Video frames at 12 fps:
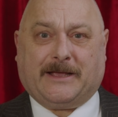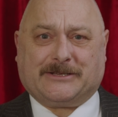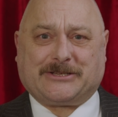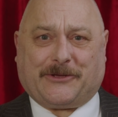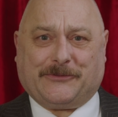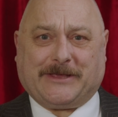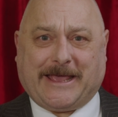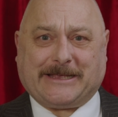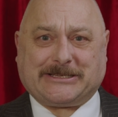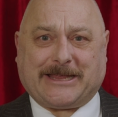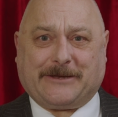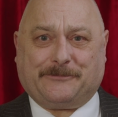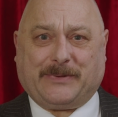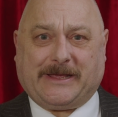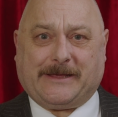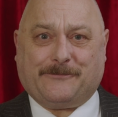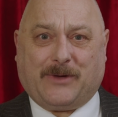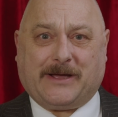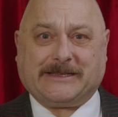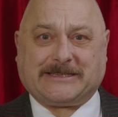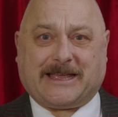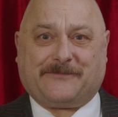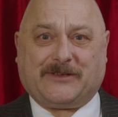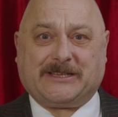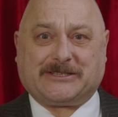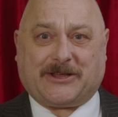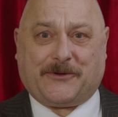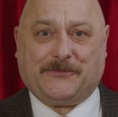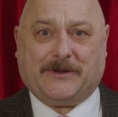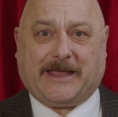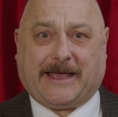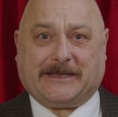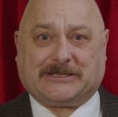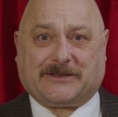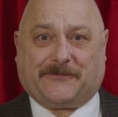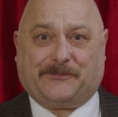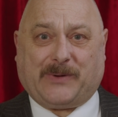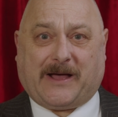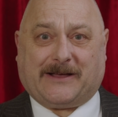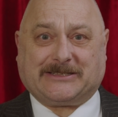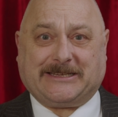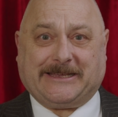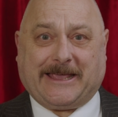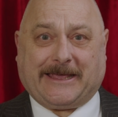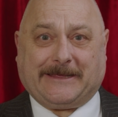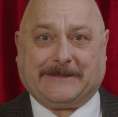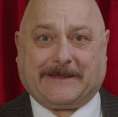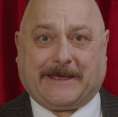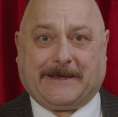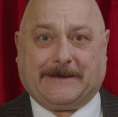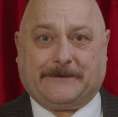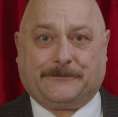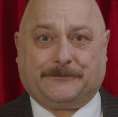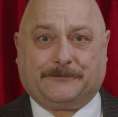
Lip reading: So the SNP might have its own case of Partygate then.